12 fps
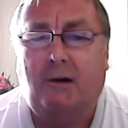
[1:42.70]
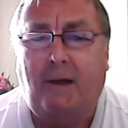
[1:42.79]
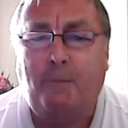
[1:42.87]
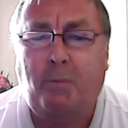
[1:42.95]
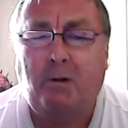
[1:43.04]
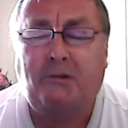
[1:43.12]

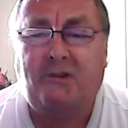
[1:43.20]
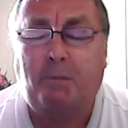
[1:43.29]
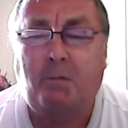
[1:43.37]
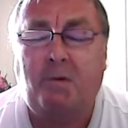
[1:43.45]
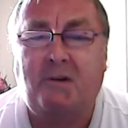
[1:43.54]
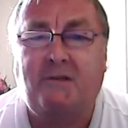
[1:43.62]
That builds up
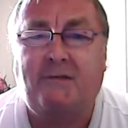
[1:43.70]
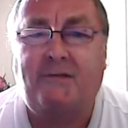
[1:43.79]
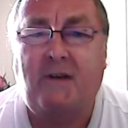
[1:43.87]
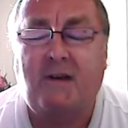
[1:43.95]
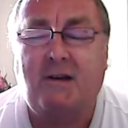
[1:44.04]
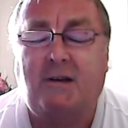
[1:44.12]
a bit of
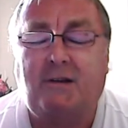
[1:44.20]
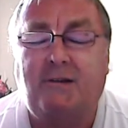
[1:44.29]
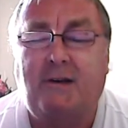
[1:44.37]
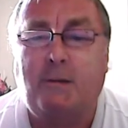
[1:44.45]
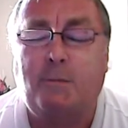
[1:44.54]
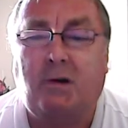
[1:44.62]
fear,
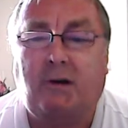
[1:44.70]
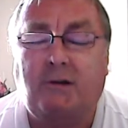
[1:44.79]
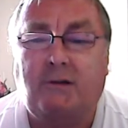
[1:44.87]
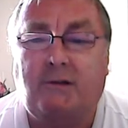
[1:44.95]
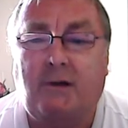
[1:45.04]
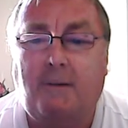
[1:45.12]
doesn't it?
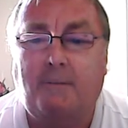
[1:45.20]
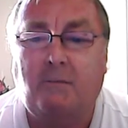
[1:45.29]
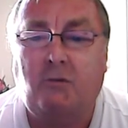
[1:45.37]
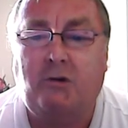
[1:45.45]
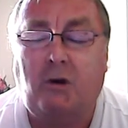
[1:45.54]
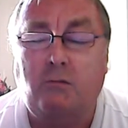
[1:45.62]
Because
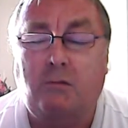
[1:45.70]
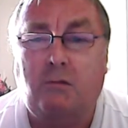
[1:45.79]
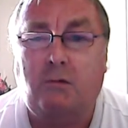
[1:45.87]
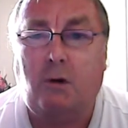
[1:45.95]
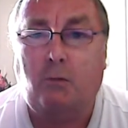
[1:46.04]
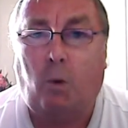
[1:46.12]
you don't
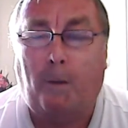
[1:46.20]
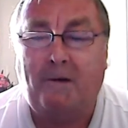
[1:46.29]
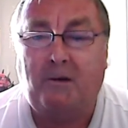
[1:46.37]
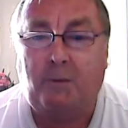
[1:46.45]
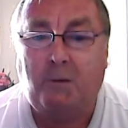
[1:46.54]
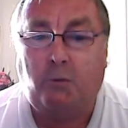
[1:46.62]
know what
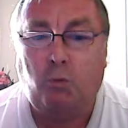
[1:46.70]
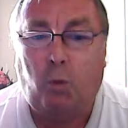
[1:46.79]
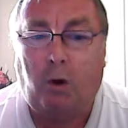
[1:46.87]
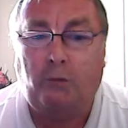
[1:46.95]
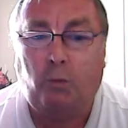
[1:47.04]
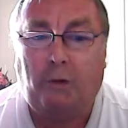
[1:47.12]
these people
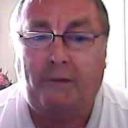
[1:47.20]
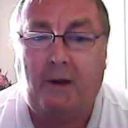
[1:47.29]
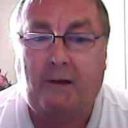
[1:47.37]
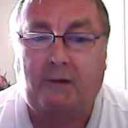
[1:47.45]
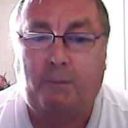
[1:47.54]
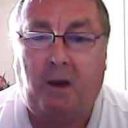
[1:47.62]
want, what they
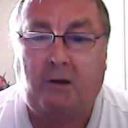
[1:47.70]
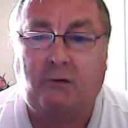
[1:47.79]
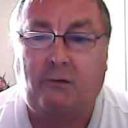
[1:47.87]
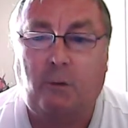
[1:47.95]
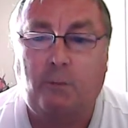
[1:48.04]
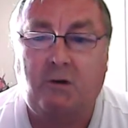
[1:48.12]
expect
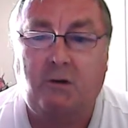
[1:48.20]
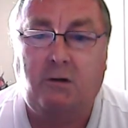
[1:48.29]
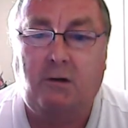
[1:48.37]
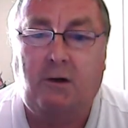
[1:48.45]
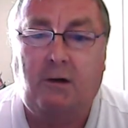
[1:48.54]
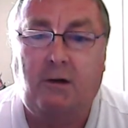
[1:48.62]
from you.
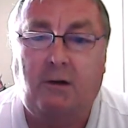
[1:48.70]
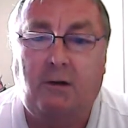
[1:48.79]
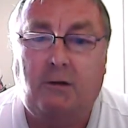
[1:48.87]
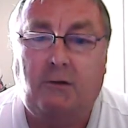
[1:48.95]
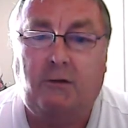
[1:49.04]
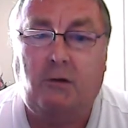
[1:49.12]

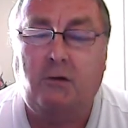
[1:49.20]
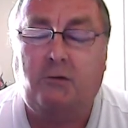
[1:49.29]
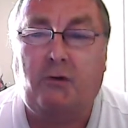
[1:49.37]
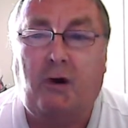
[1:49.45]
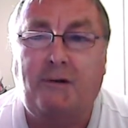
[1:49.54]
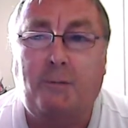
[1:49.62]
So you're
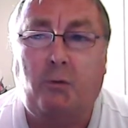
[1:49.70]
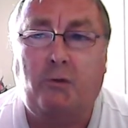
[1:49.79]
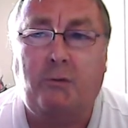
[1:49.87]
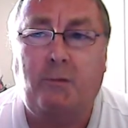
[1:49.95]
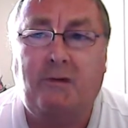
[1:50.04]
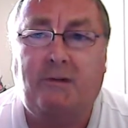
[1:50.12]
trying to put
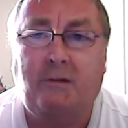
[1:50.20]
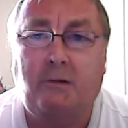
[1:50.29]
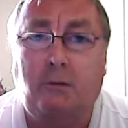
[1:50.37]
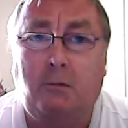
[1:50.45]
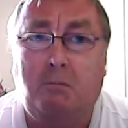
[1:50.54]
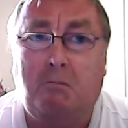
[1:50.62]
them
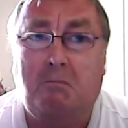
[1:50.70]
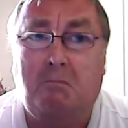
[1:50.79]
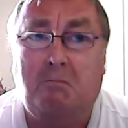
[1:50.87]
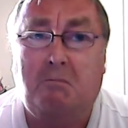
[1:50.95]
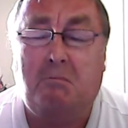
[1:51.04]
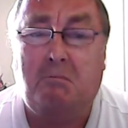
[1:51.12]
into
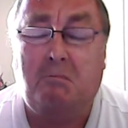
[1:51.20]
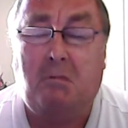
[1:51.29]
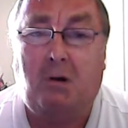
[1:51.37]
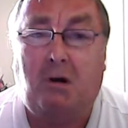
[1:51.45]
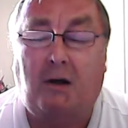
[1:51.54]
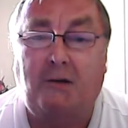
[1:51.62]

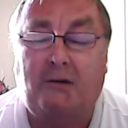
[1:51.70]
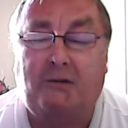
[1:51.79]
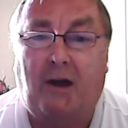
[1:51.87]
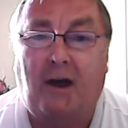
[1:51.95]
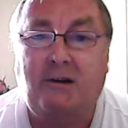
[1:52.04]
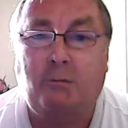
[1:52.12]

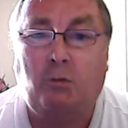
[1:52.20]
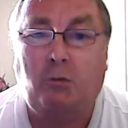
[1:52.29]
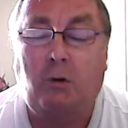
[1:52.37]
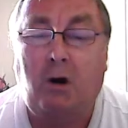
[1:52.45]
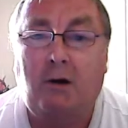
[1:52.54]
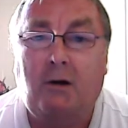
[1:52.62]

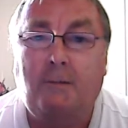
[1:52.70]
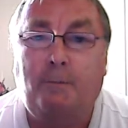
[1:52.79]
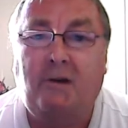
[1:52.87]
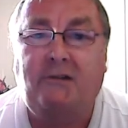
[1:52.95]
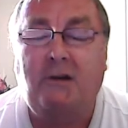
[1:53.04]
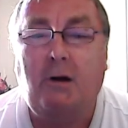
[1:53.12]
understandable
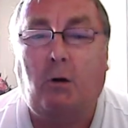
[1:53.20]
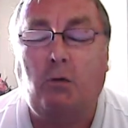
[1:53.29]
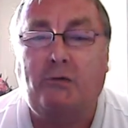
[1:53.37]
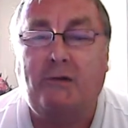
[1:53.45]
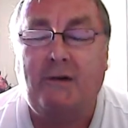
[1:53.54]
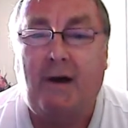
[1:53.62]

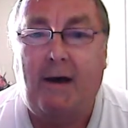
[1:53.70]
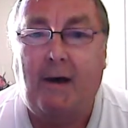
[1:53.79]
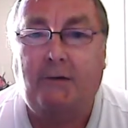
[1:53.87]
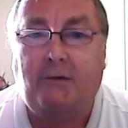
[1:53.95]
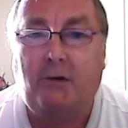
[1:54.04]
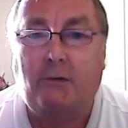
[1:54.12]
pigeonholes in your
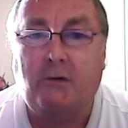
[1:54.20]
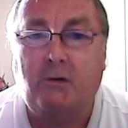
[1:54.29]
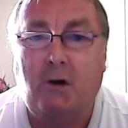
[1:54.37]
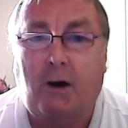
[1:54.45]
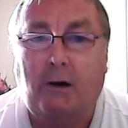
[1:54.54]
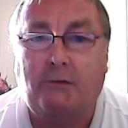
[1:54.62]
head so that you
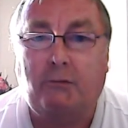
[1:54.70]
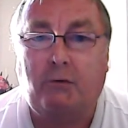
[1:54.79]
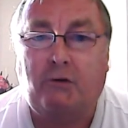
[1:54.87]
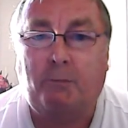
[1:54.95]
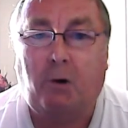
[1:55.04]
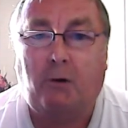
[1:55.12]
know how to
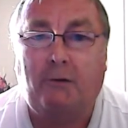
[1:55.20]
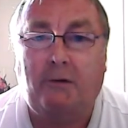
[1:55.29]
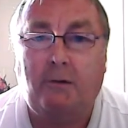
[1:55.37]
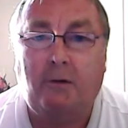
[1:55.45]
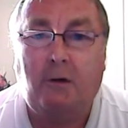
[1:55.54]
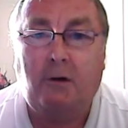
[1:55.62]
respond, and